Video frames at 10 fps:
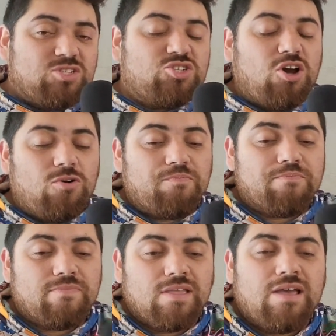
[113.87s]

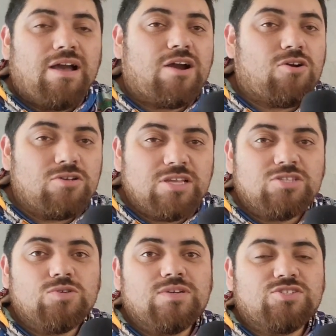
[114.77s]
So,
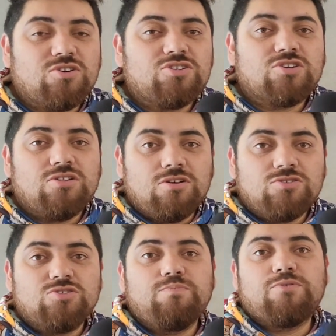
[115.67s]
according to a source
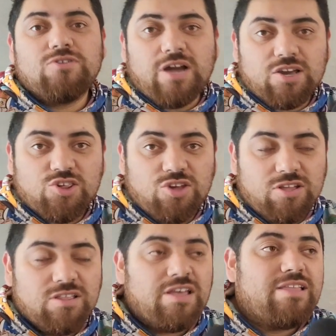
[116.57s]
close to
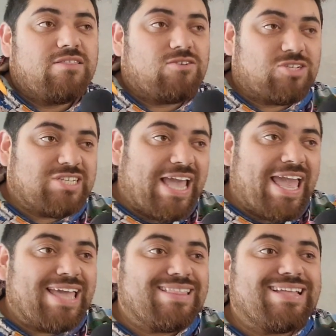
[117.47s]
production, they're
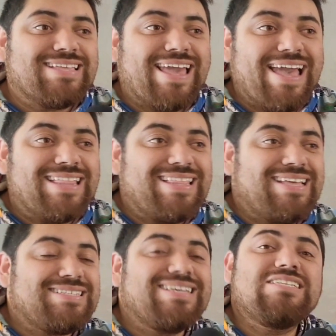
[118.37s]
saying that
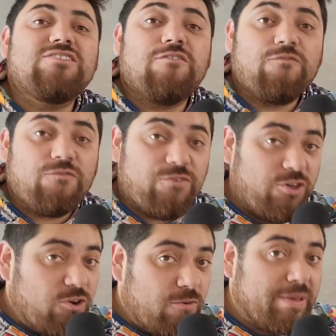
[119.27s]
Candiace is
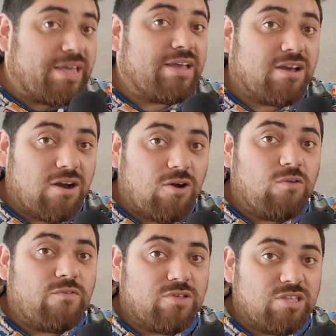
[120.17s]
fuming
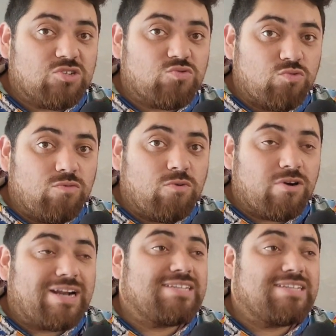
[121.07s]
over this rumor, and